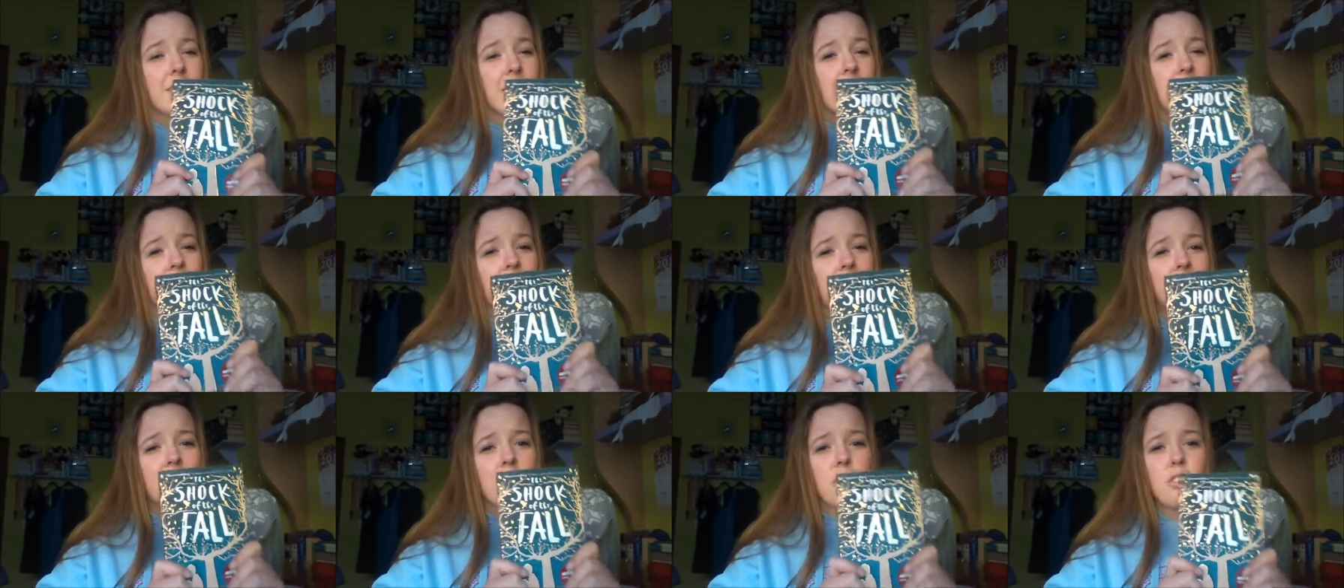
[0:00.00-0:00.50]

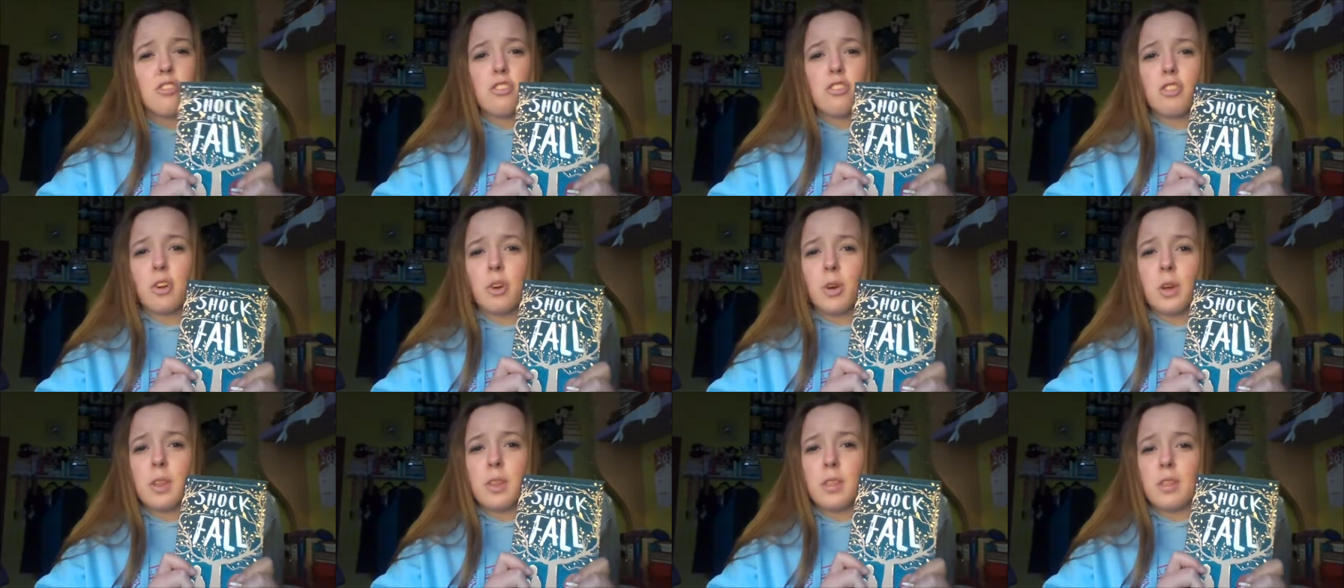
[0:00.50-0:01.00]
didn't
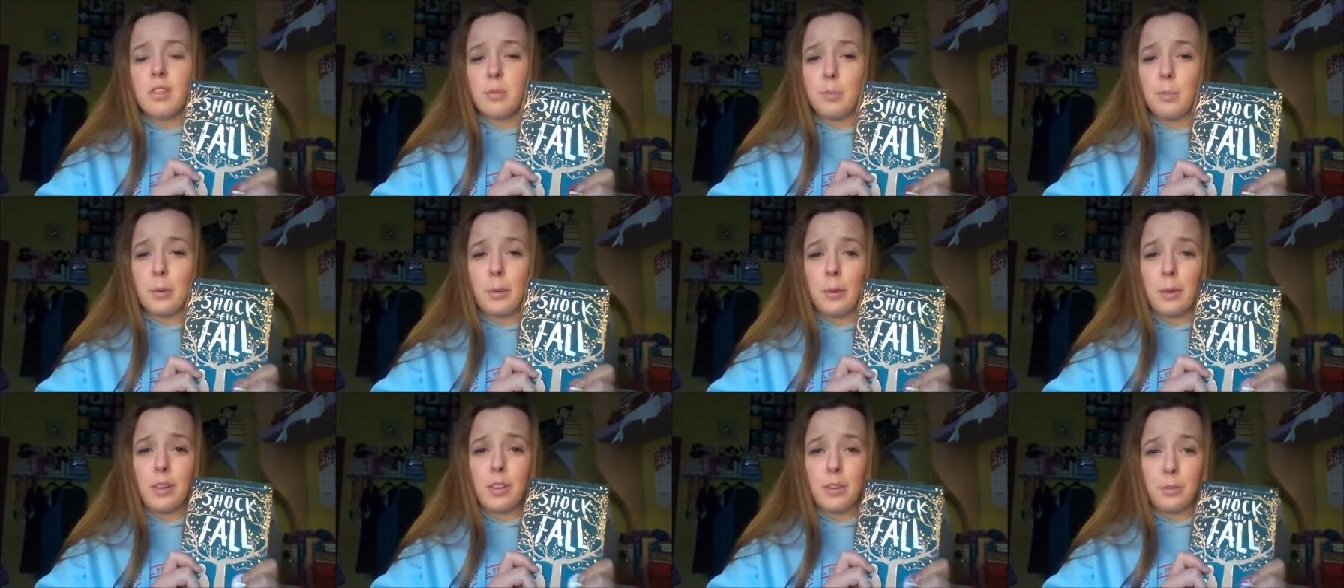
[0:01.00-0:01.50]
enjoy this
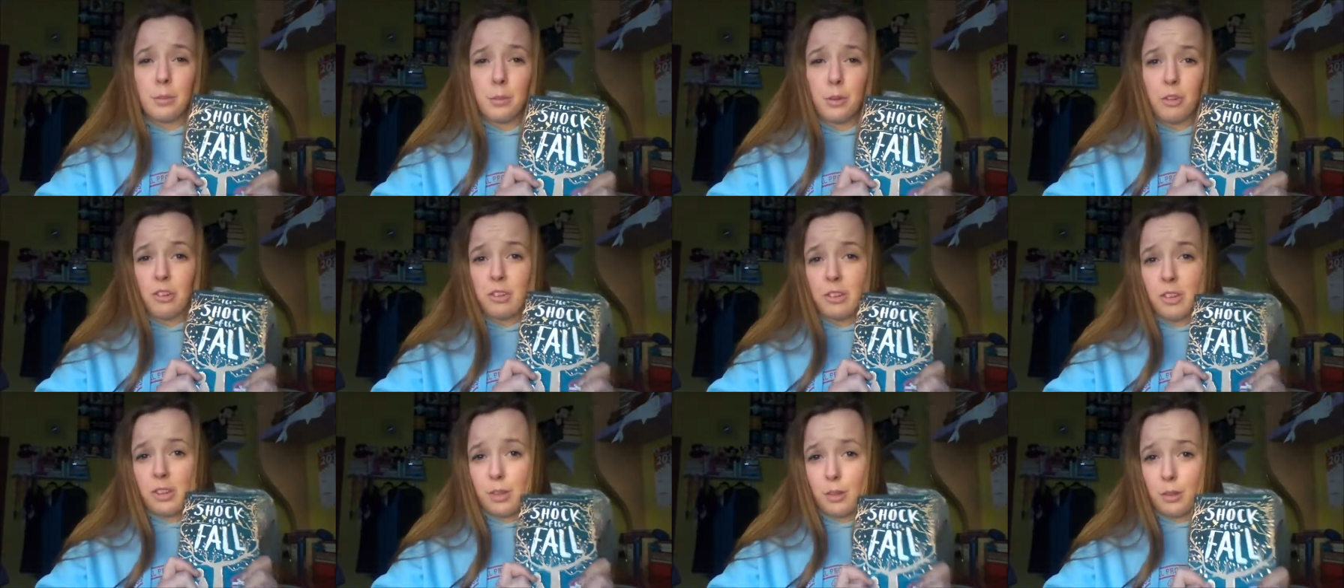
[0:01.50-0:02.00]
book as
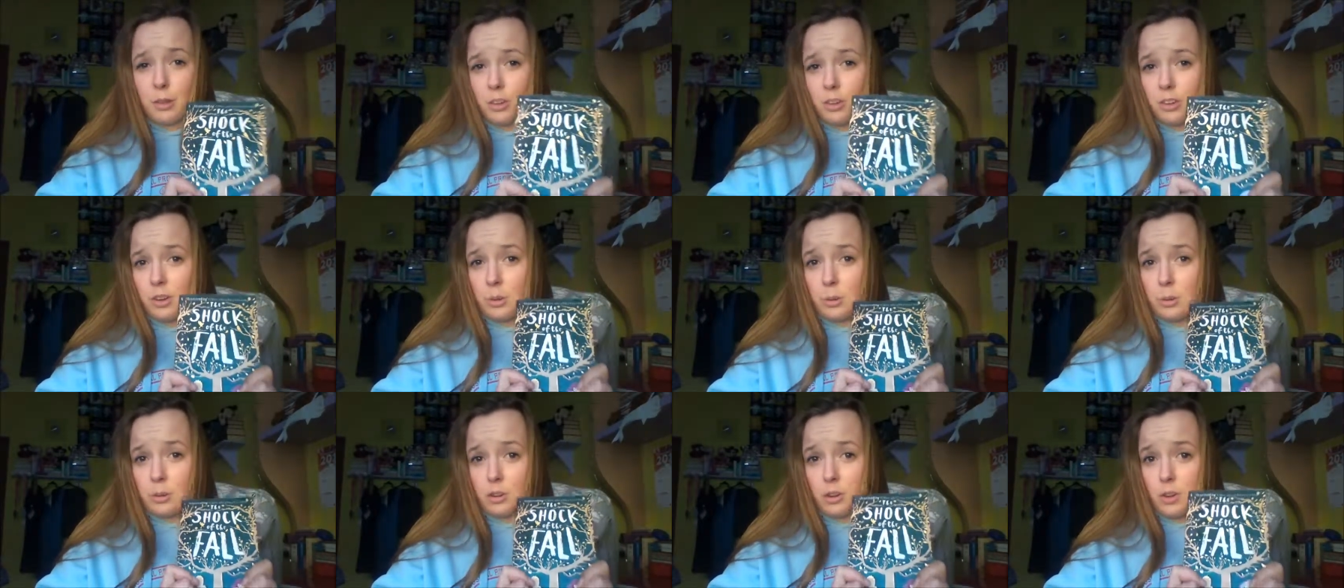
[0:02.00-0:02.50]
much as I
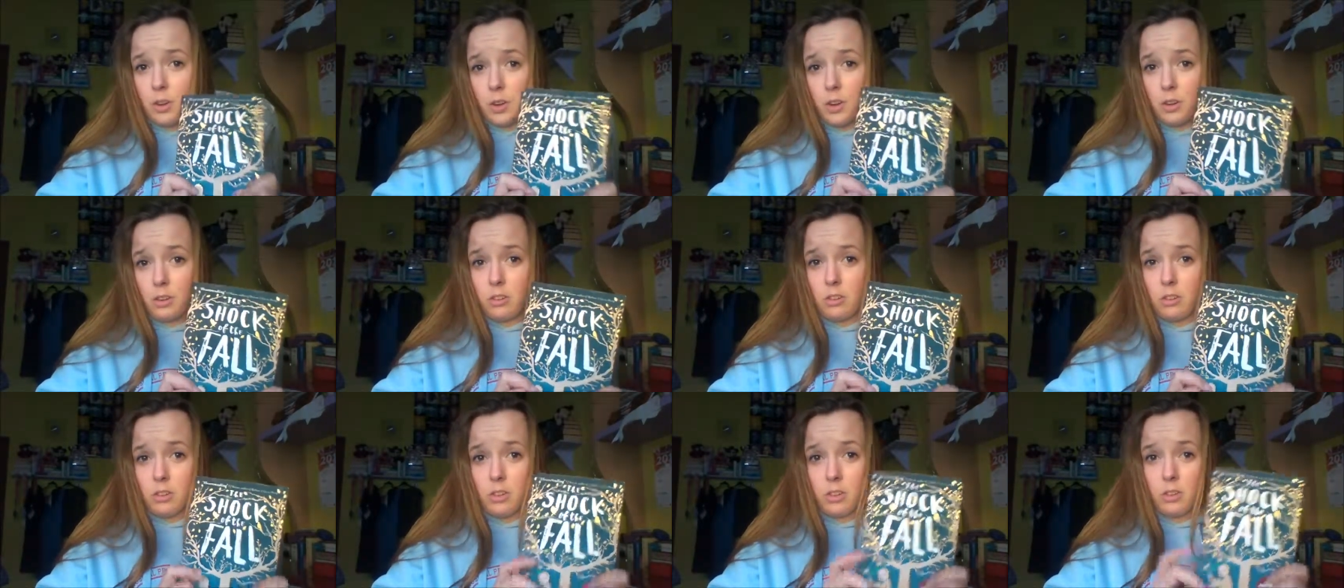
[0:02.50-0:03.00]
thought I was
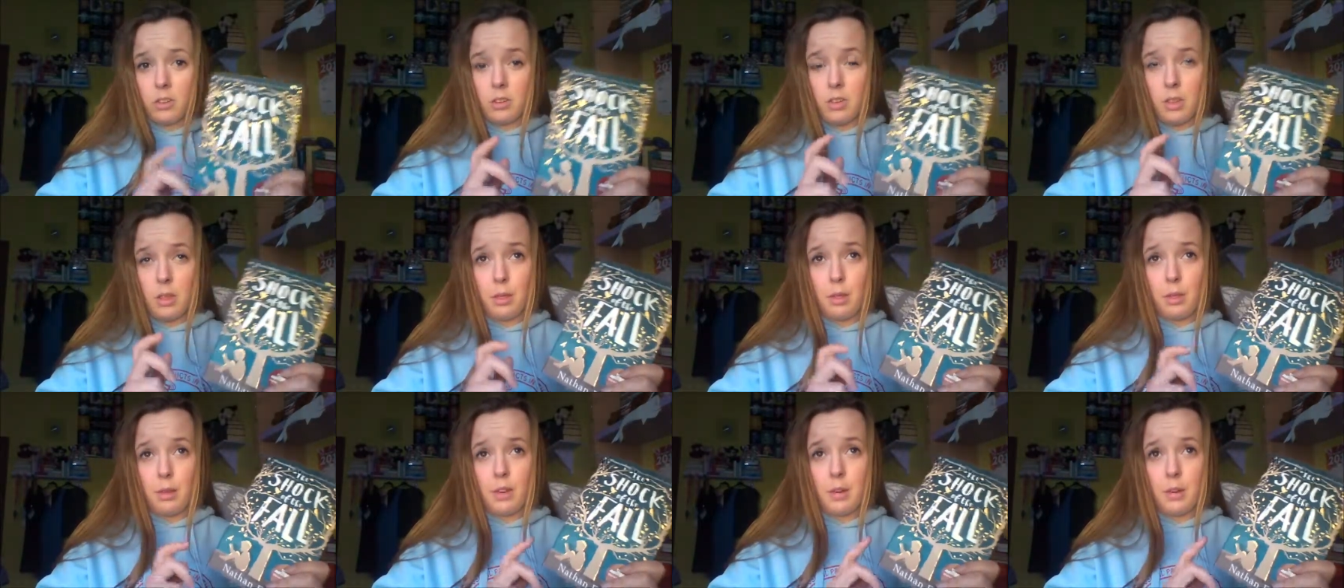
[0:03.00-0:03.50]
going to,
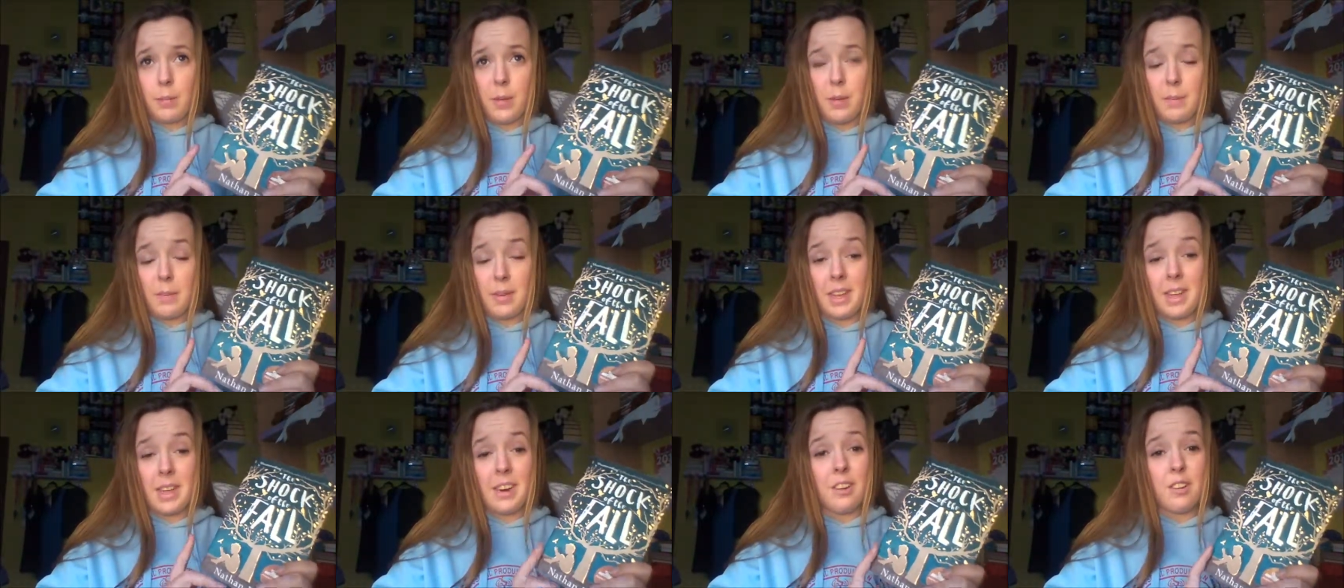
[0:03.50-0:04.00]
so I thought it
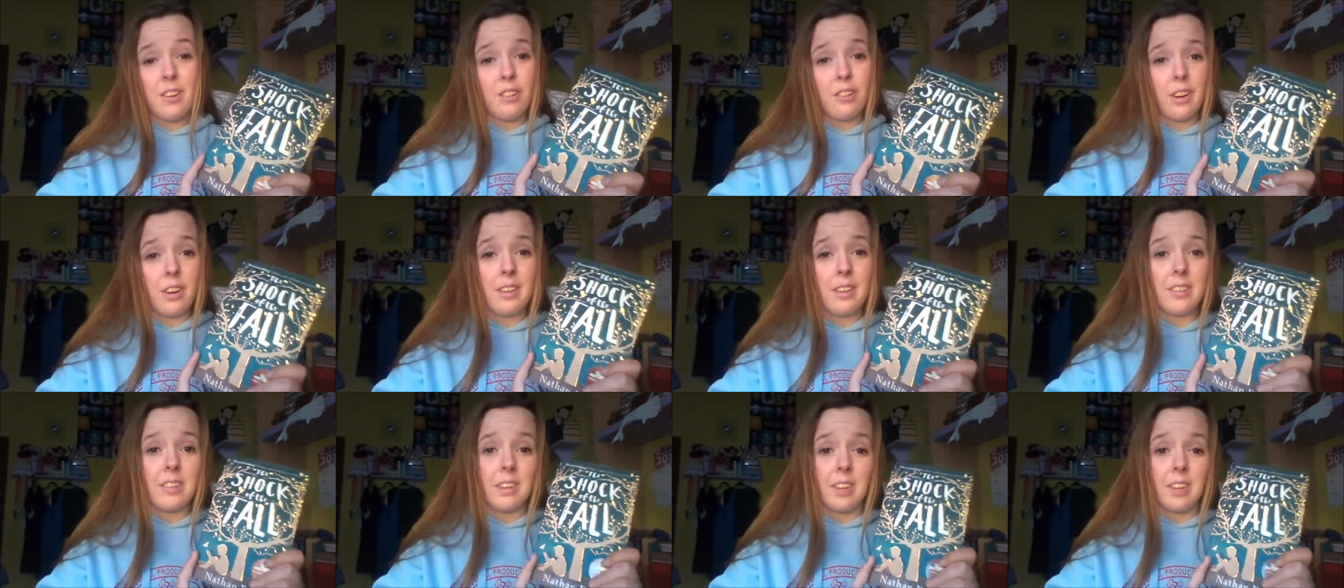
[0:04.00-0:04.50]
might be
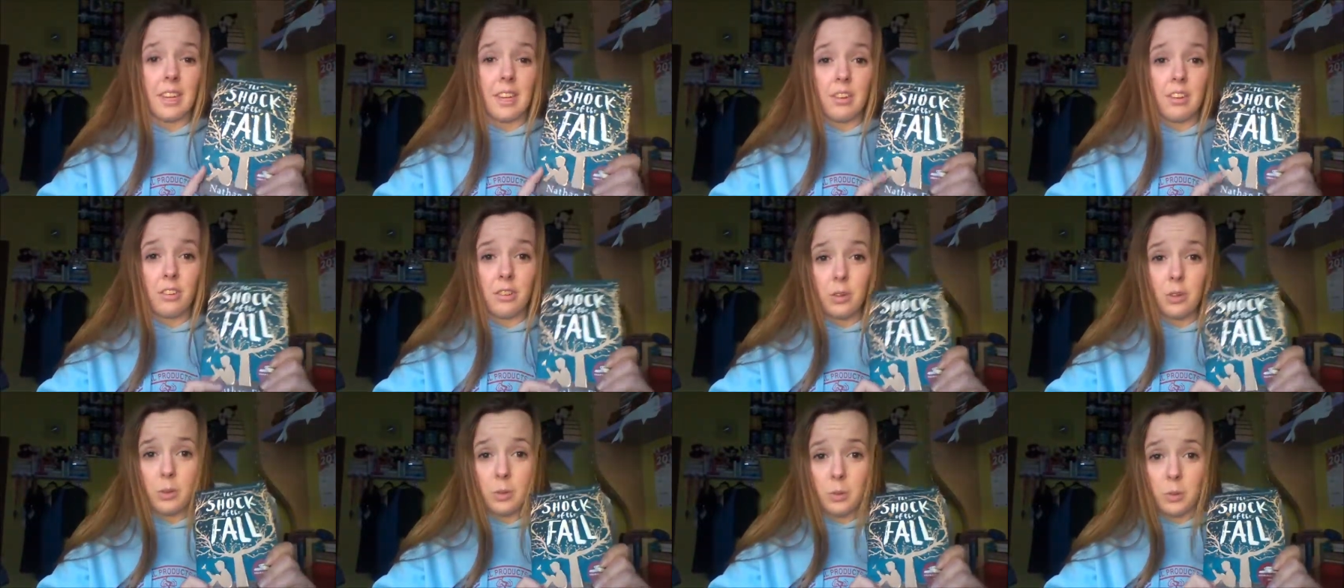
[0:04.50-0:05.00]
interesting
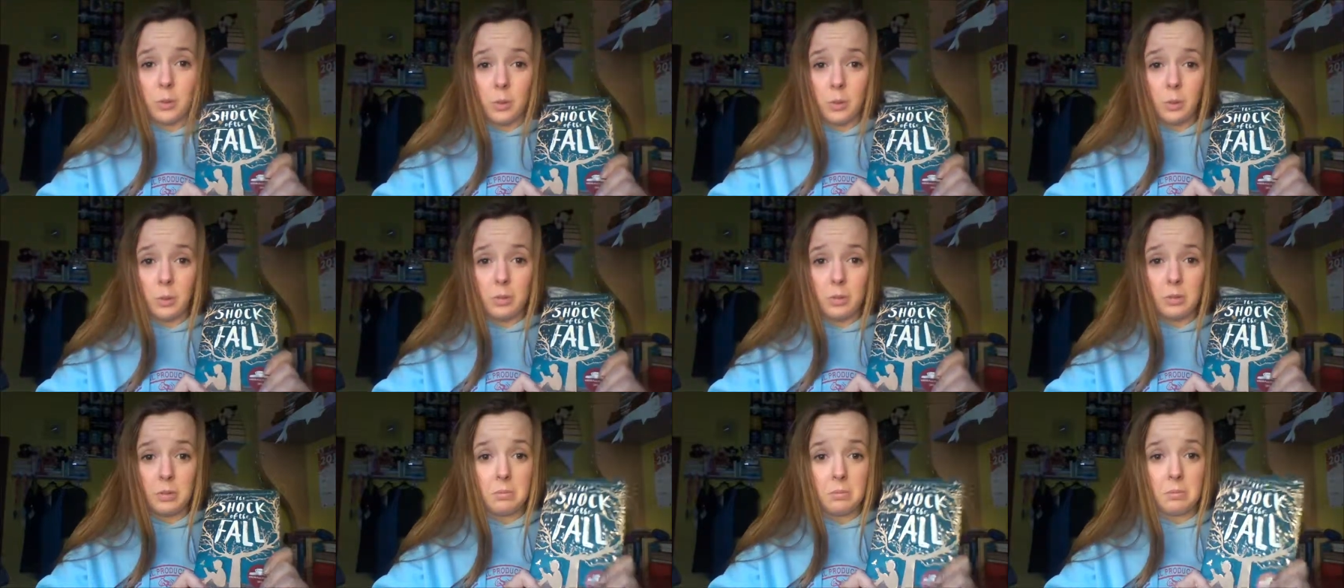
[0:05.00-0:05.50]

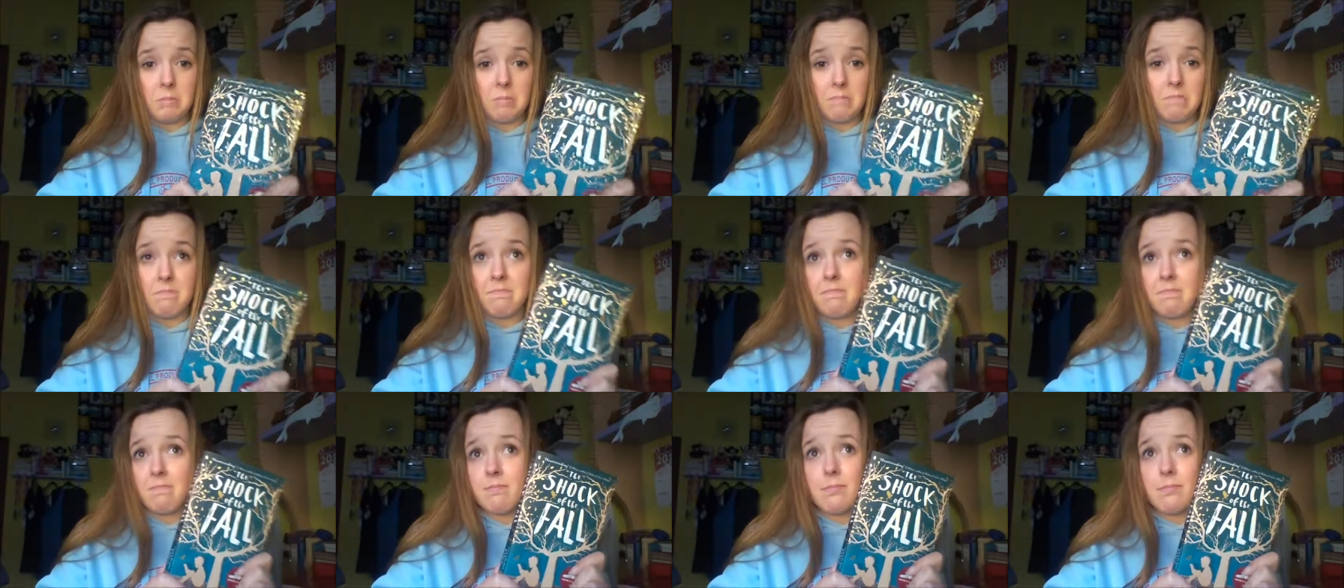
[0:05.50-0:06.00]

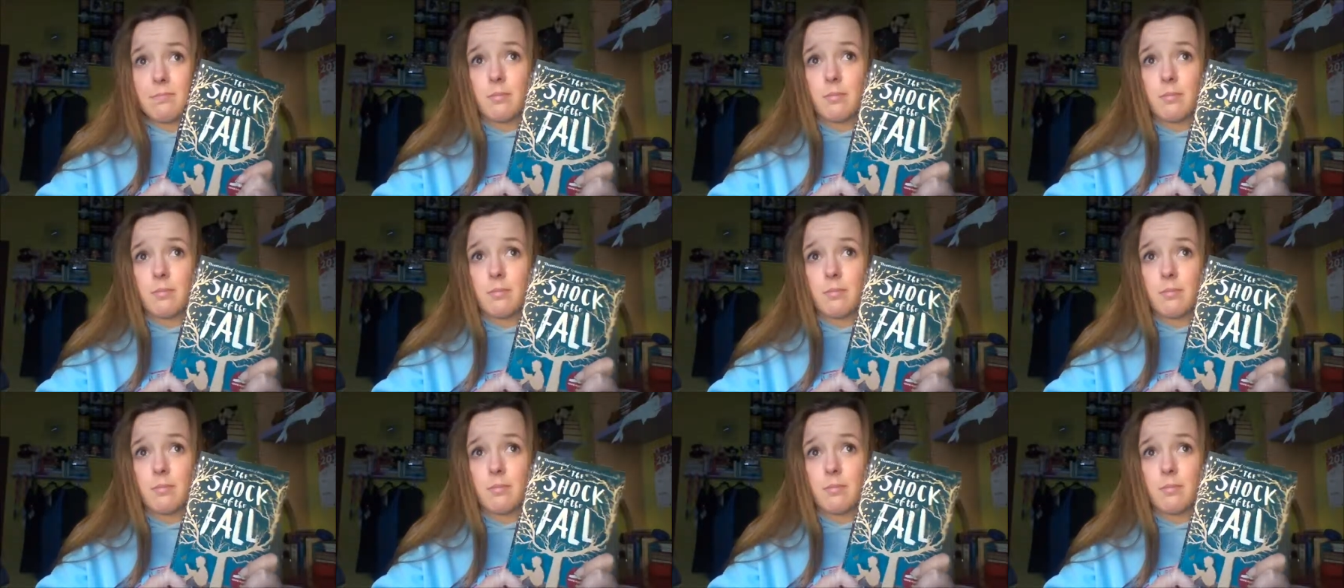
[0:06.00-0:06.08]
to,